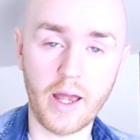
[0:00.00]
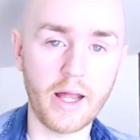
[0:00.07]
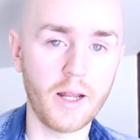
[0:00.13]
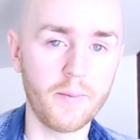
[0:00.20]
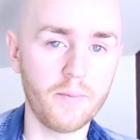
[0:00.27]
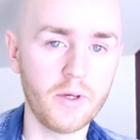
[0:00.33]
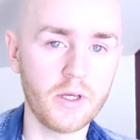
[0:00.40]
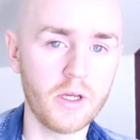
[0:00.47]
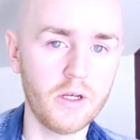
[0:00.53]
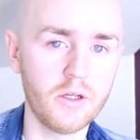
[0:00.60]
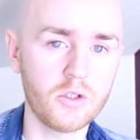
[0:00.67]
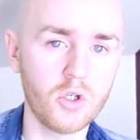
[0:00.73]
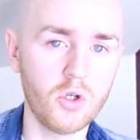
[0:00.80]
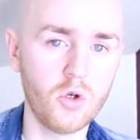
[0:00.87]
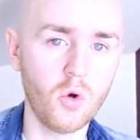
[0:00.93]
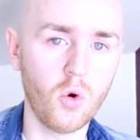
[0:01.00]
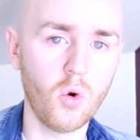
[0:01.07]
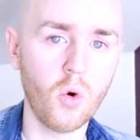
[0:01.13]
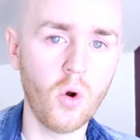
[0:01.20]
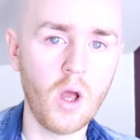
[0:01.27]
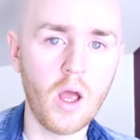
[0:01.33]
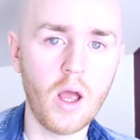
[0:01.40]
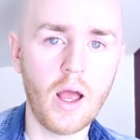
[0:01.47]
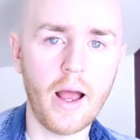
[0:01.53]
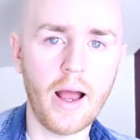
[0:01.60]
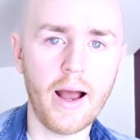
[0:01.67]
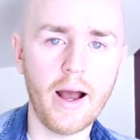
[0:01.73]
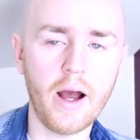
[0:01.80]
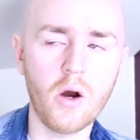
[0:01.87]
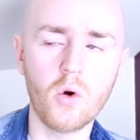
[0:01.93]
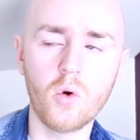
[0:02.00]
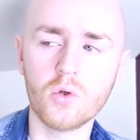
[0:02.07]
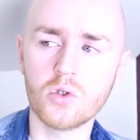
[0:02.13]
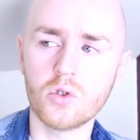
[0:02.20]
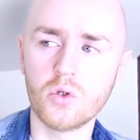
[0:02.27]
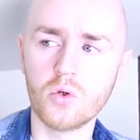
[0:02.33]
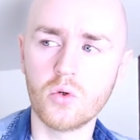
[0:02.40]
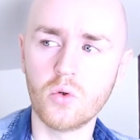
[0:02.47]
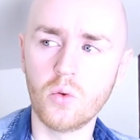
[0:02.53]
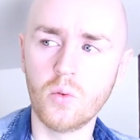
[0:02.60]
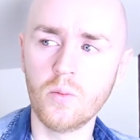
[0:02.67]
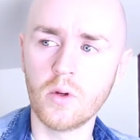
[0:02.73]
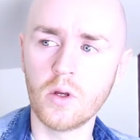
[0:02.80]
And I'm beginning to know how to